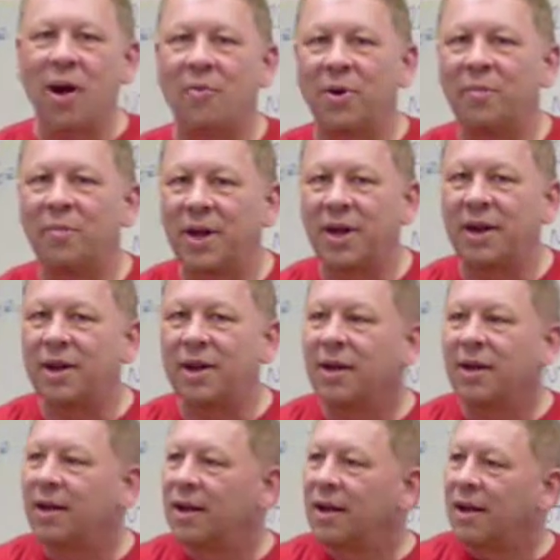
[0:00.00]
one, but
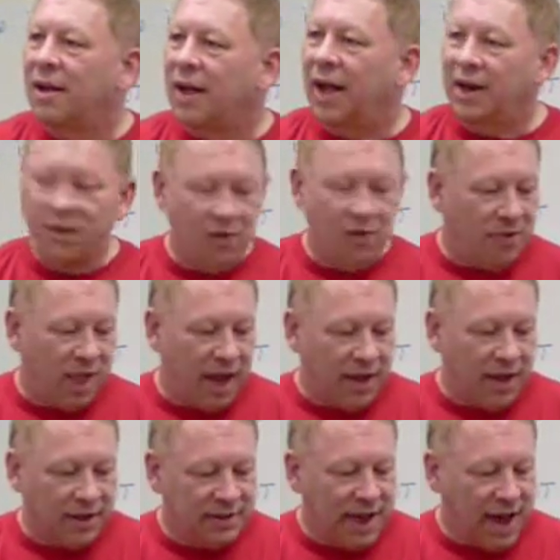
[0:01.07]
I can do that.
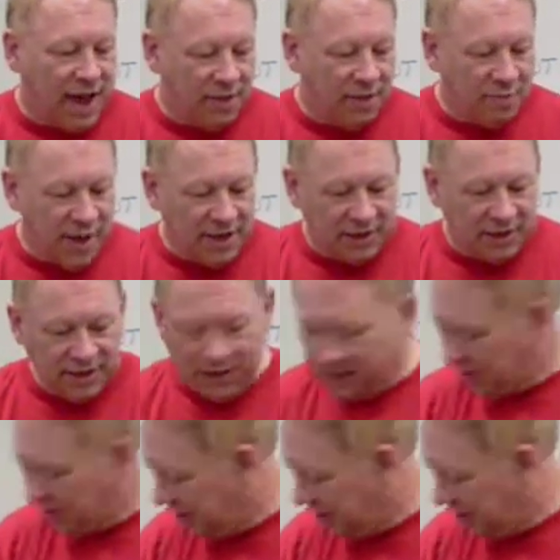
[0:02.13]
It basically